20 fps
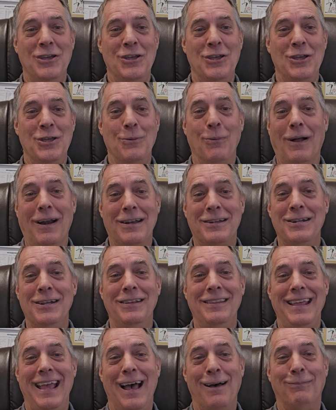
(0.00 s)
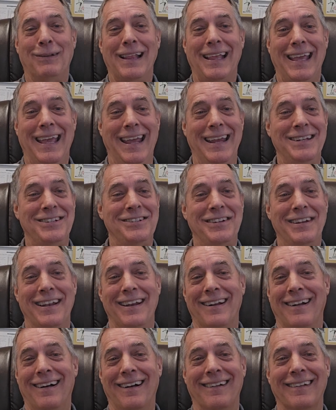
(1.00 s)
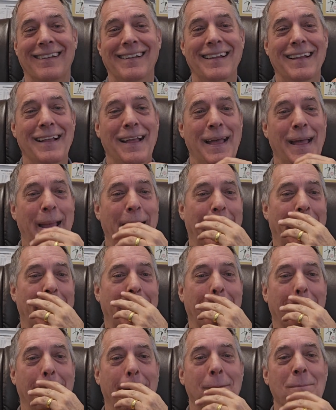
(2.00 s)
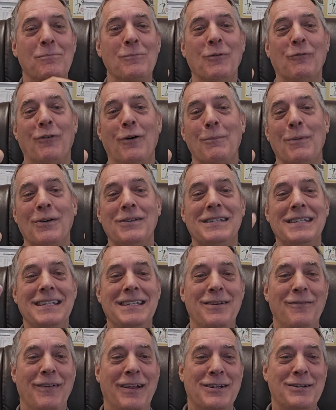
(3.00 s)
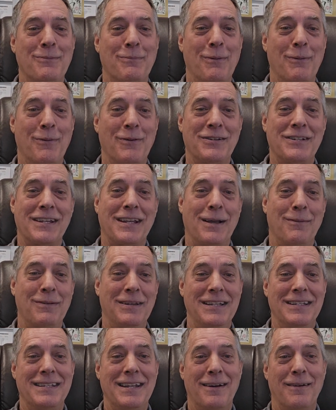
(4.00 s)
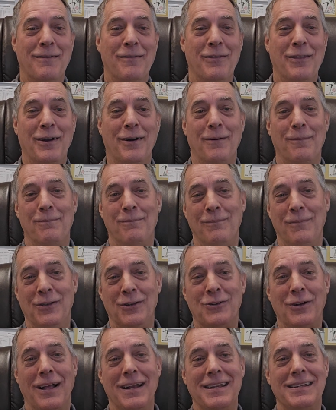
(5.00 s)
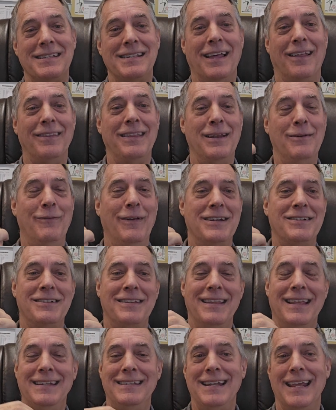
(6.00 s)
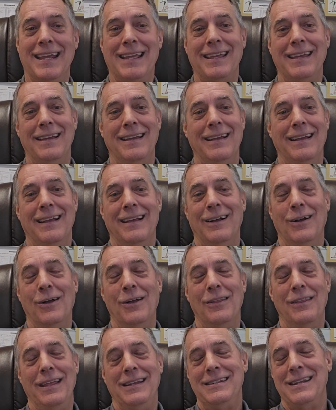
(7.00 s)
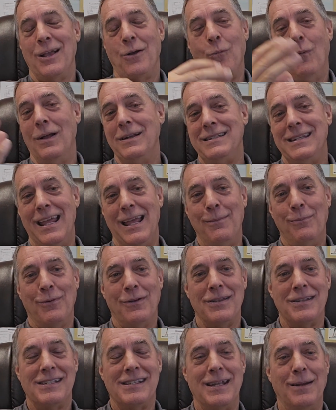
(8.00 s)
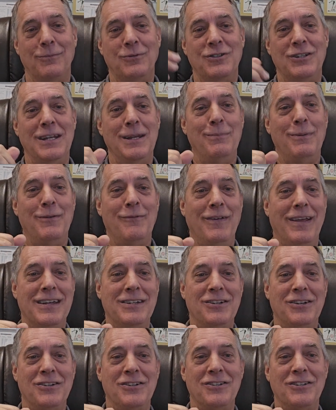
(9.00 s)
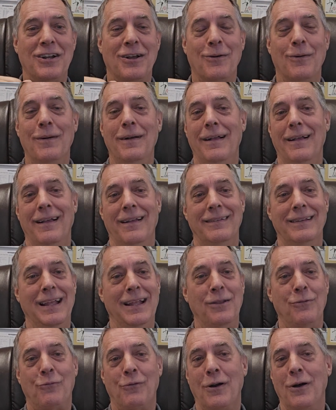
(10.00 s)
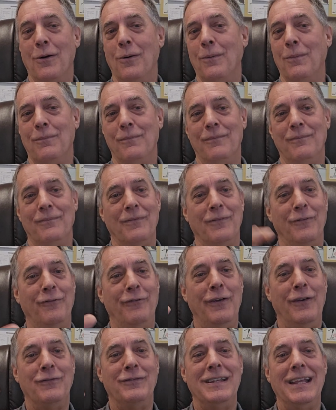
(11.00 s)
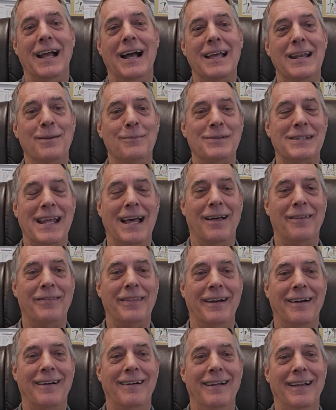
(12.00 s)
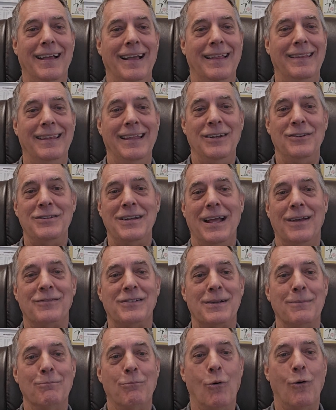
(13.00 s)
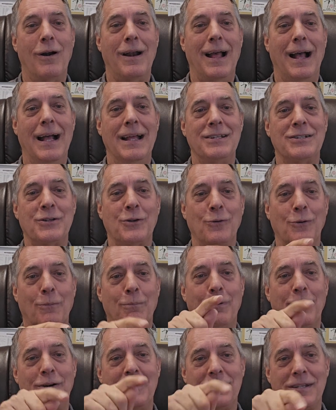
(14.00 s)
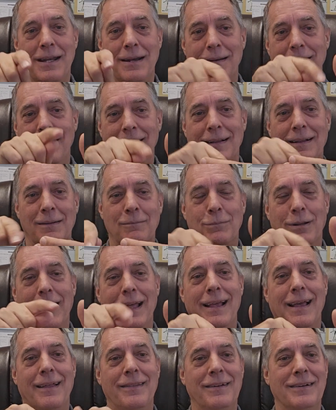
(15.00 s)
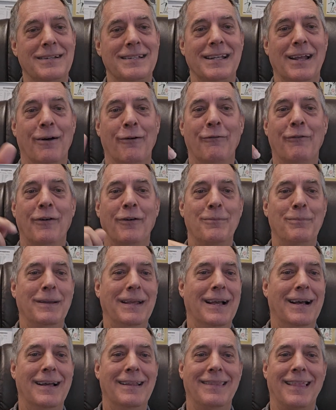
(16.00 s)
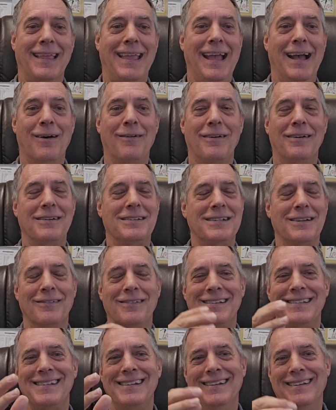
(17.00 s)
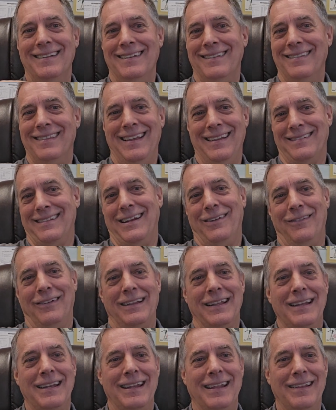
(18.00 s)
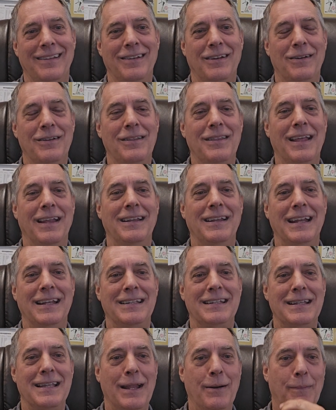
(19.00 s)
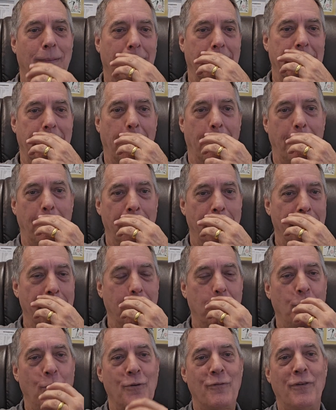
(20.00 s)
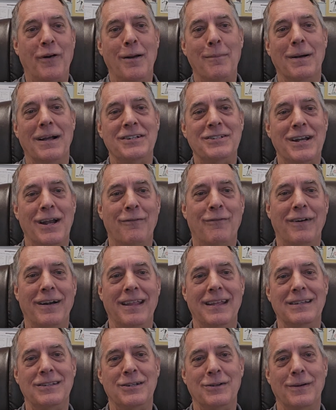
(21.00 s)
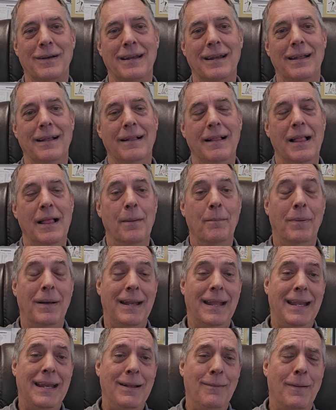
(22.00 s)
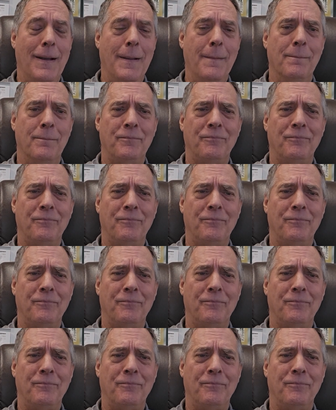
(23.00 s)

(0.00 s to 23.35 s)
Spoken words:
you want to do the application at all? And for most of these invention promotion companies, they're trying to sell the invention. They take one table at some cheap invention show, and they throw 50 items out there. And they usually have some bored high school person playing on their cell phone behind the counter. So they really don't put very much effort into it. But anyway,